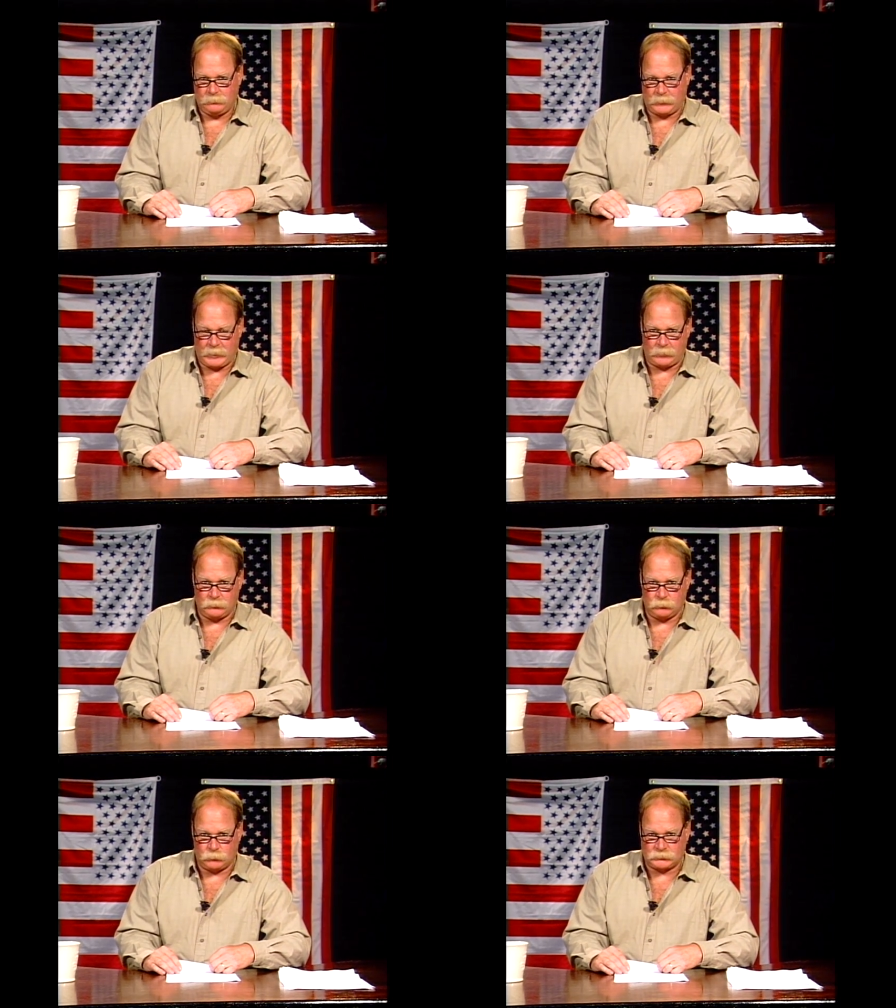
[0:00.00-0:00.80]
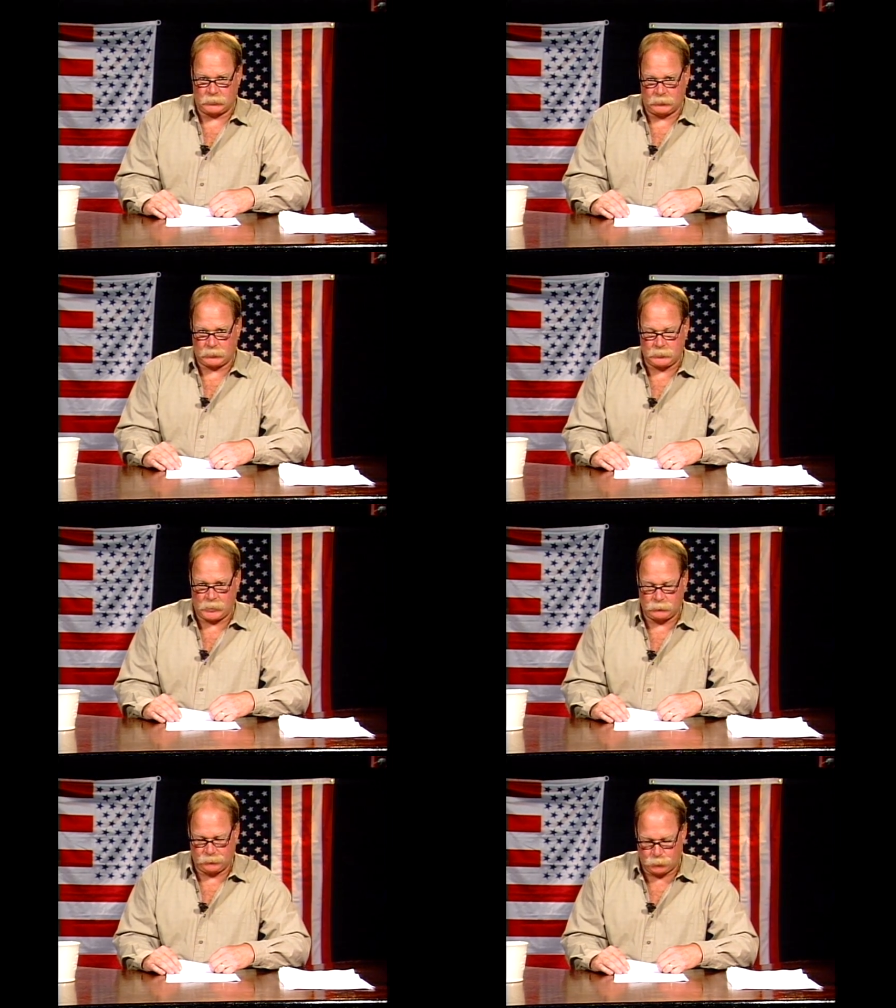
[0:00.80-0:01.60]
that was
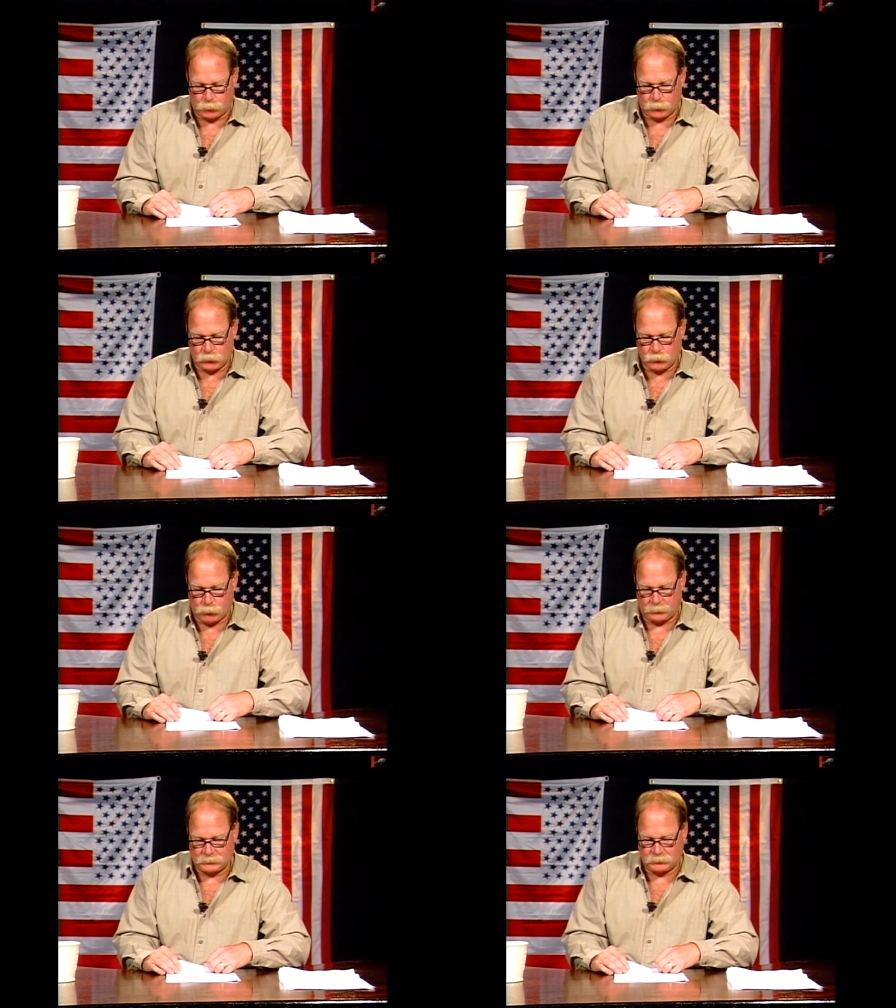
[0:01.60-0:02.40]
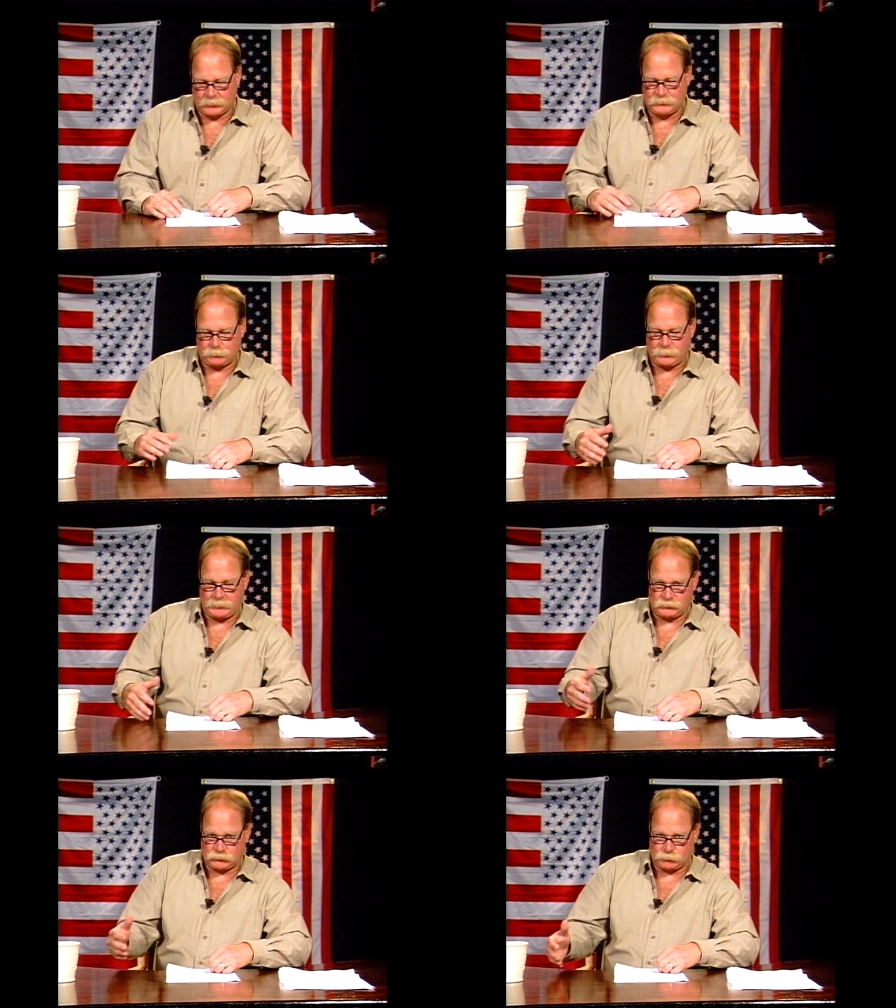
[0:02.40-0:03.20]
unaccounted for, according to
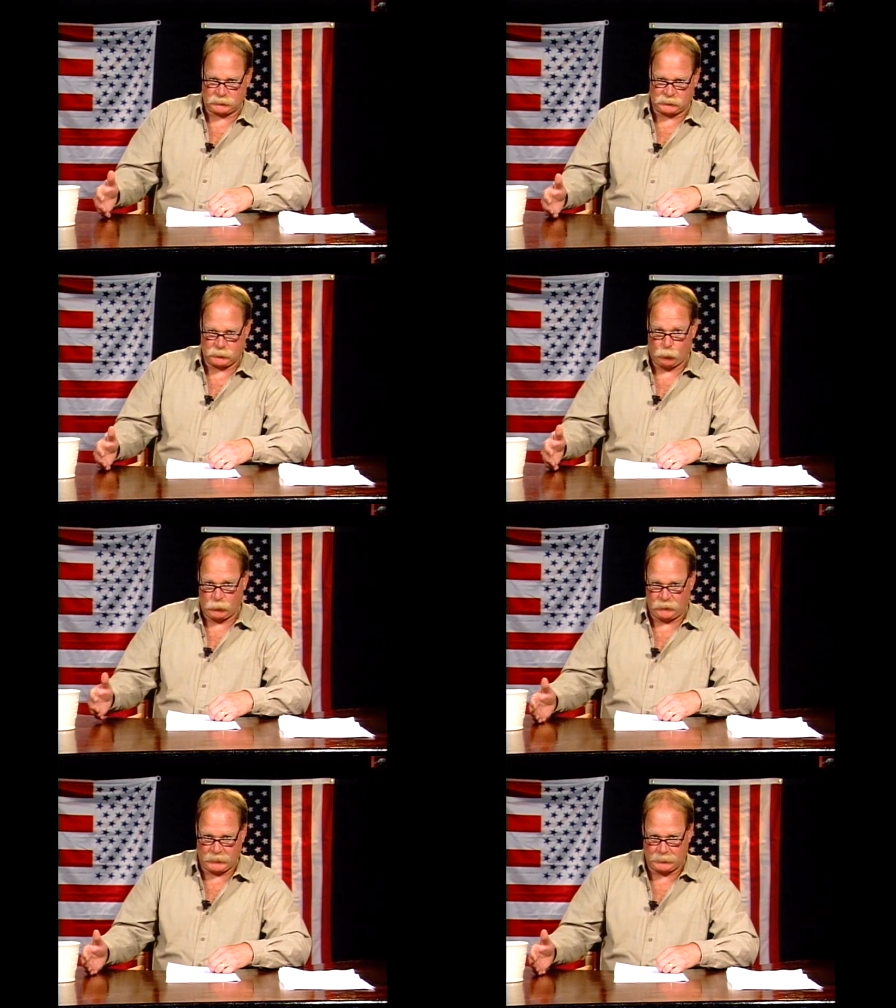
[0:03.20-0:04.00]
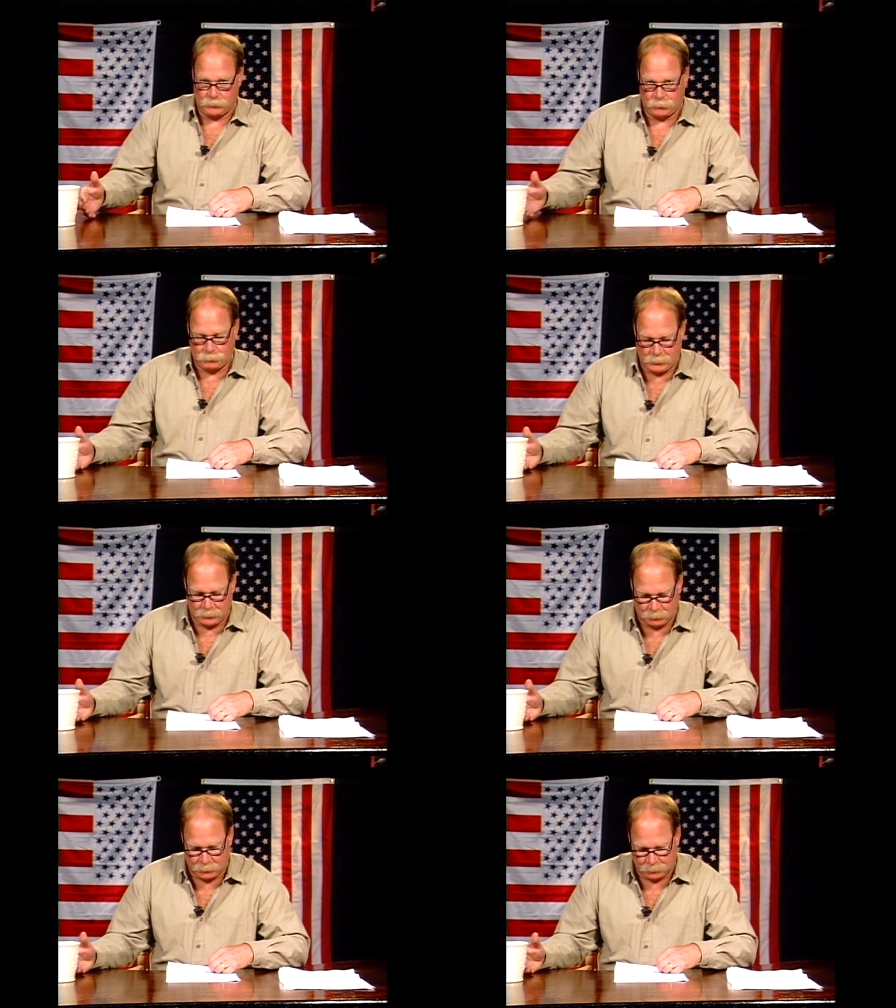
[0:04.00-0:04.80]
independent sources within the
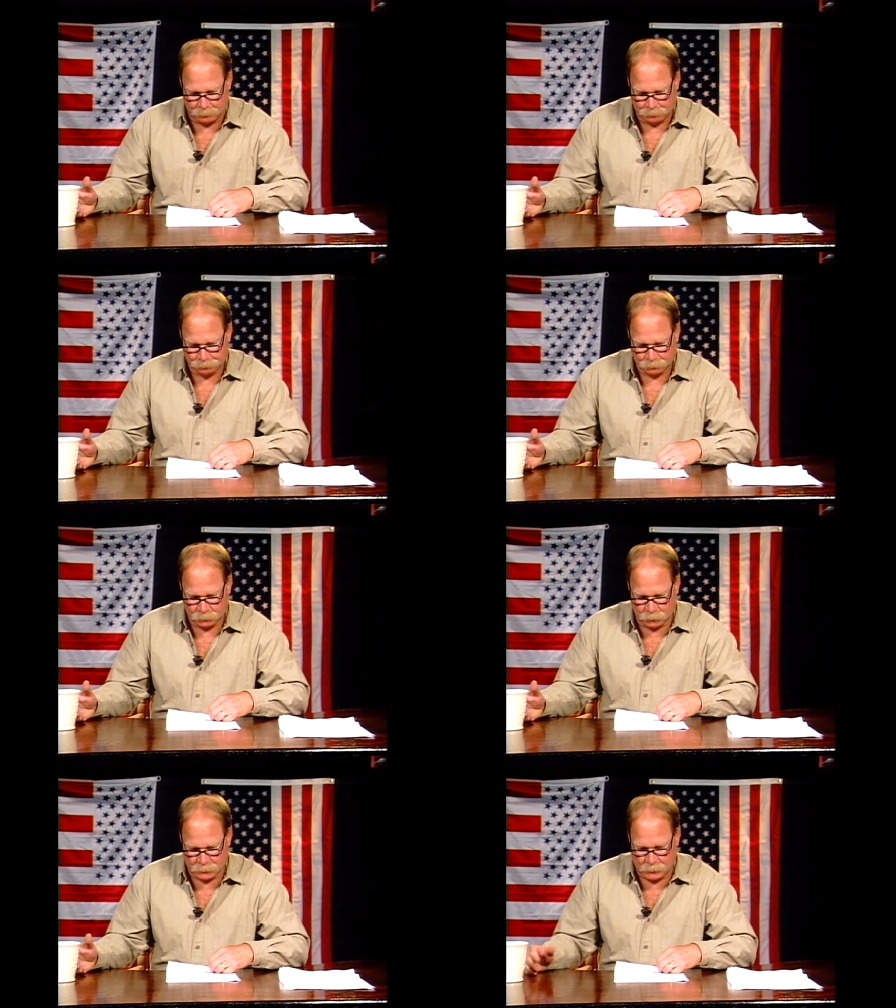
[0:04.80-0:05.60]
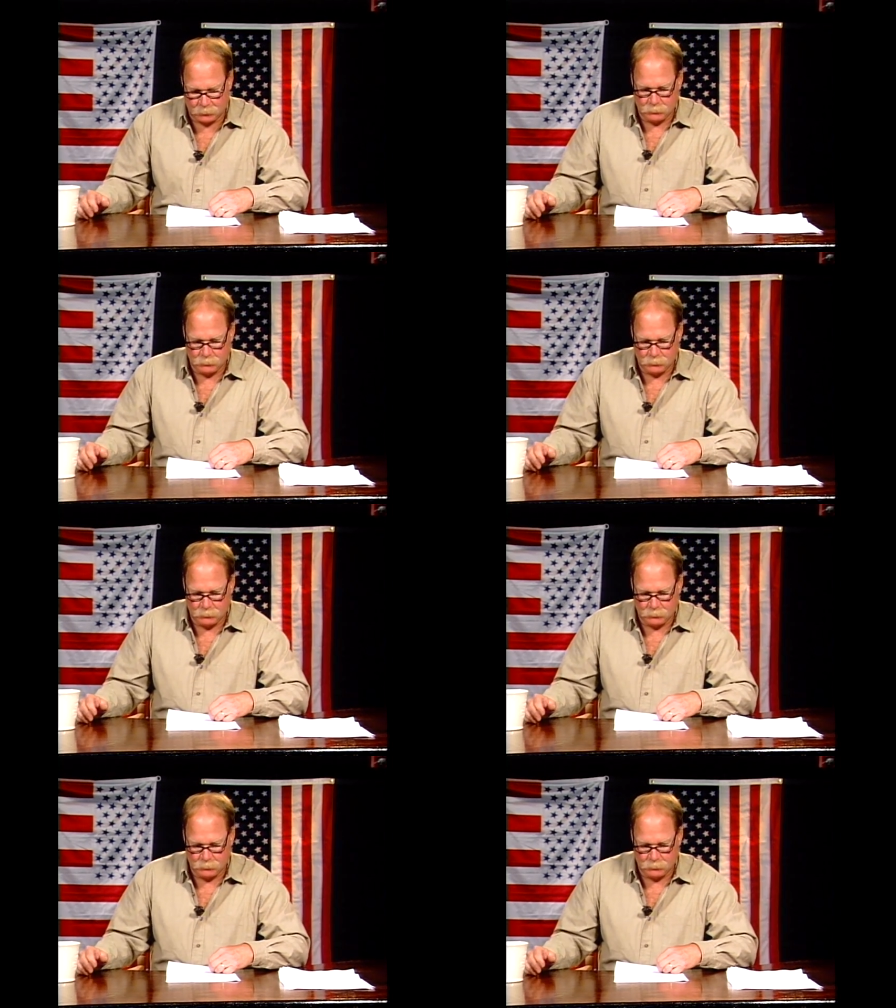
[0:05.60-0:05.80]
Pentagon. Okay,